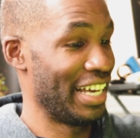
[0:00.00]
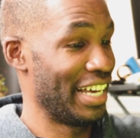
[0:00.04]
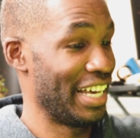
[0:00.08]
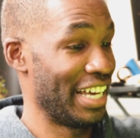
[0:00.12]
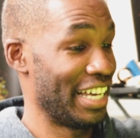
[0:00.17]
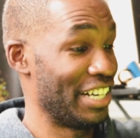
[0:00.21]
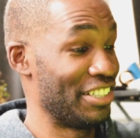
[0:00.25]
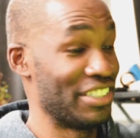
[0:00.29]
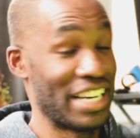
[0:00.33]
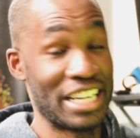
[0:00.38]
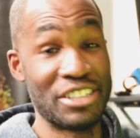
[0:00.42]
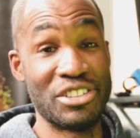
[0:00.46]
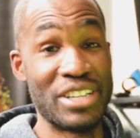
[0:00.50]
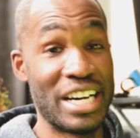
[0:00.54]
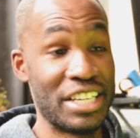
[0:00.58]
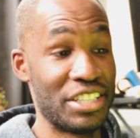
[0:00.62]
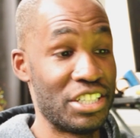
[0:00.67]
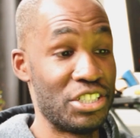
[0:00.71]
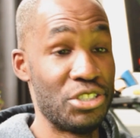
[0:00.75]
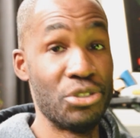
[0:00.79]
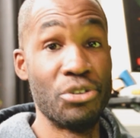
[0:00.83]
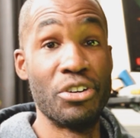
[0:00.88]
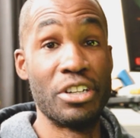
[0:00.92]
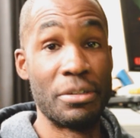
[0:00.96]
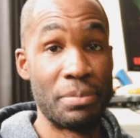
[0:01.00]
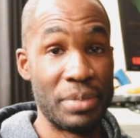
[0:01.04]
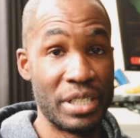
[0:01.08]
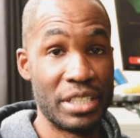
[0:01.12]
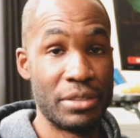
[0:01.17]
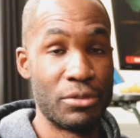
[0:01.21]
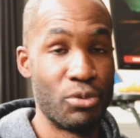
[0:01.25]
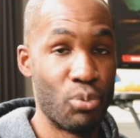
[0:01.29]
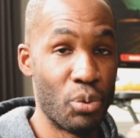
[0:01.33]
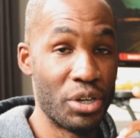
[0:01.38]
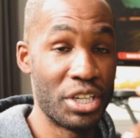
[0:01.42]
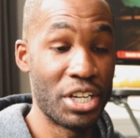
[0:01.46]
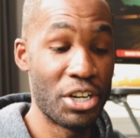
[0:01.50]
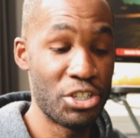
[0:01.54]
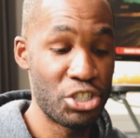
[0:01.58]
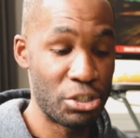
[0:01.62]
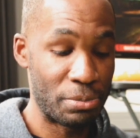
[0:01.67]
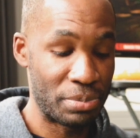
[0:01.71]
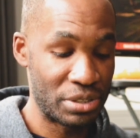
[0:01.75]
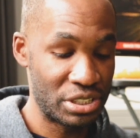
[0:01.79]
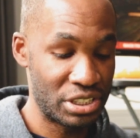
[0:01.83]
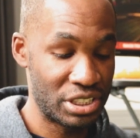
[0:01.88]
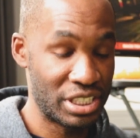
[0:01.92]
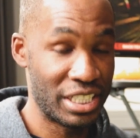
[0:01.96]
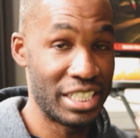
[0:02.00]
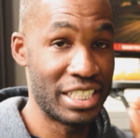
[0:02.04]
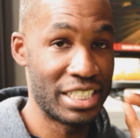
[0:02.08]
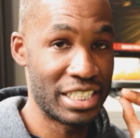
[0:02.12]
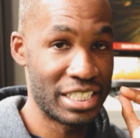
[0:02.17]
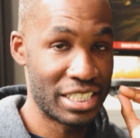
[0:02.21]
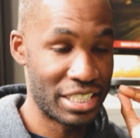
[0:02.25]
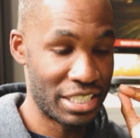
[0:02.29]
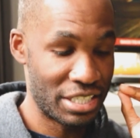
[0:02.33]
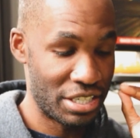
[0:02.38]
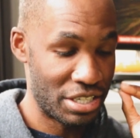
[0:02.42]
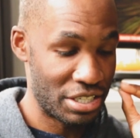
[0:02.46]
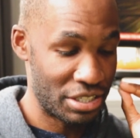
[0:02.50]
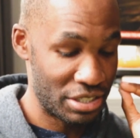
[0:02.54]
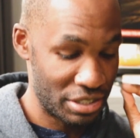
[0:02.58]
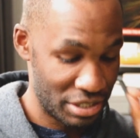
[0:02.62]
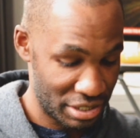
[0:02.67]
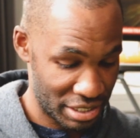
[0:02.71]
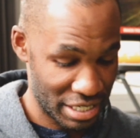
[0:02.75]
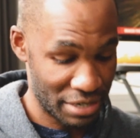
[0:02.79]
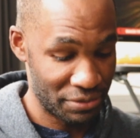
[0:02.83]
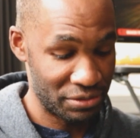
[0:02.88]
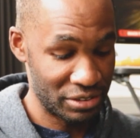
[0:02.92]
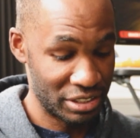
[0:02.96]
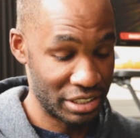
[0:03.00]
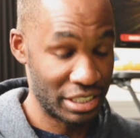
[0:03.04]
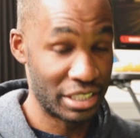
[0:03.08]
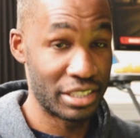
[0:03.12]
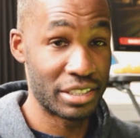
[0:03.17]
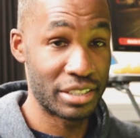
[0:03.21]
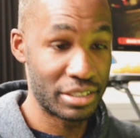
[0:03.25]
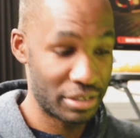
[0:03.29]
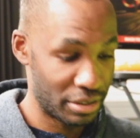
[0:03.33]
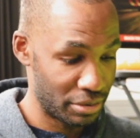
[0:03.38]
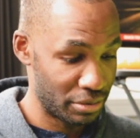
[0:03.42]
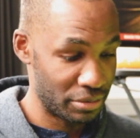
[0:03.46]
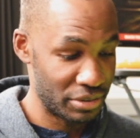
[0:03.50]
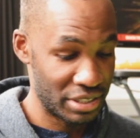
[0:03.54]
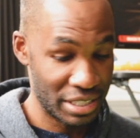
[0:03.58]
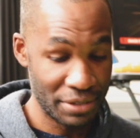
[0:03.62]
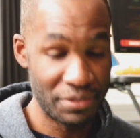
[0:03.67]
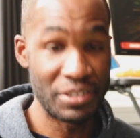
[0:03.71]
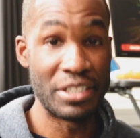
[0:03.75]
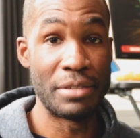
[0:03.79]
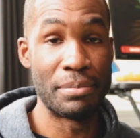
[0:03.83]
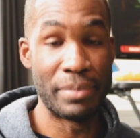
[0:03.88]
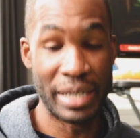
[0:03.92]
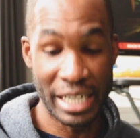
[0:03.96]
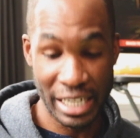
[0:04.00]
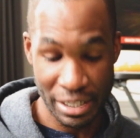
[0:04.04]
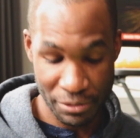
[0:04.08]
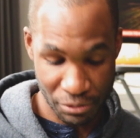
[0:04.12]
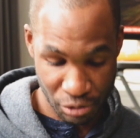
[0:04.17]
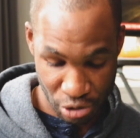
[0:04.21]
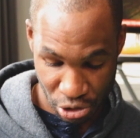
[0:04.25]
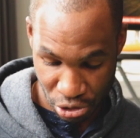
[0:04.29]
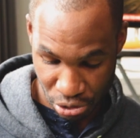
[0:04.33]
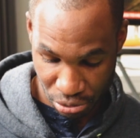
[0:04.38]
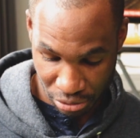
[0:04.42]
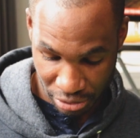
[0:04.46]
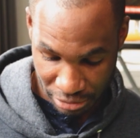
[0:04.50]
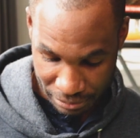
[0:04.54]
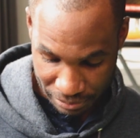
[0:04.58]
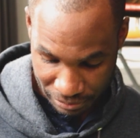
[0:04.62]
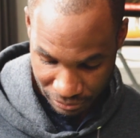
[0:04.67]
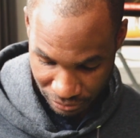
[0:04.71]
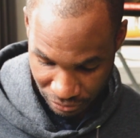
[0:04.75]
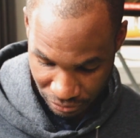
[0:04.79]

I don't know how they do it, but 100% definite buy for sure.